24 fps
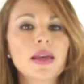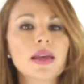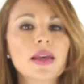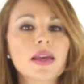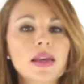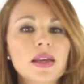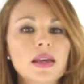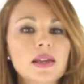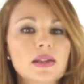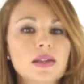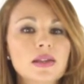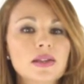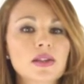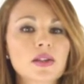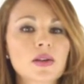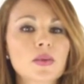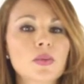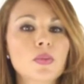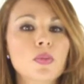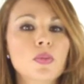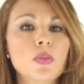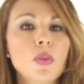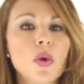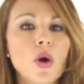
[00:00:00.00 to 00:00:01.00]
is their
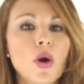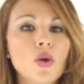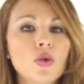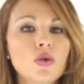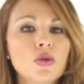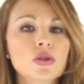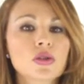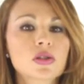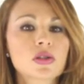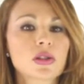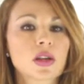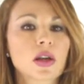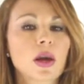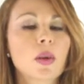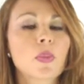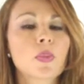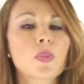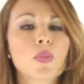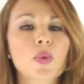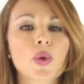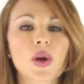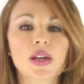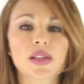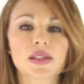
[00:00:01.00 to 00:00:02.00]
most
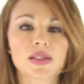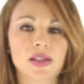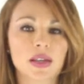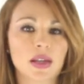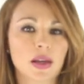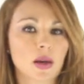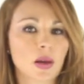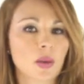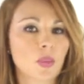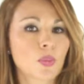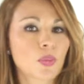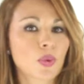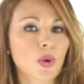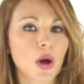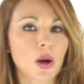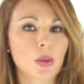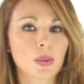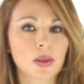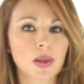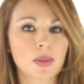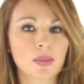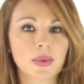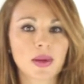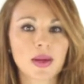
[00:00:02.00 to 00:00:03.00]
pressing
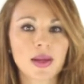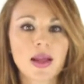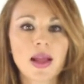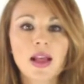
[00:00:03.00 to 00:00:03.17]
problem.